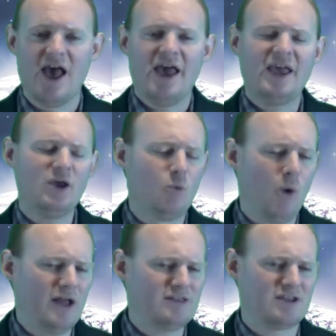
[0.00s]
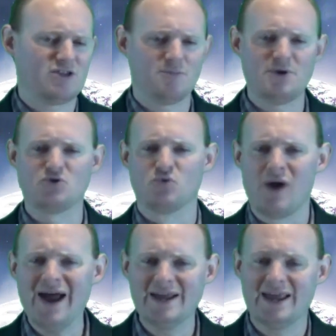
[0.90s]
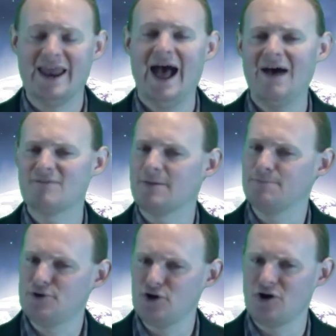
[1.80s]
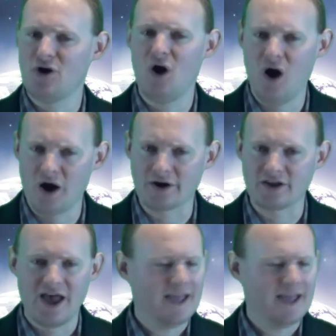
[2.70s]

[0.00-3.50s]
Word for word: He wanted to be right and have a pure heart.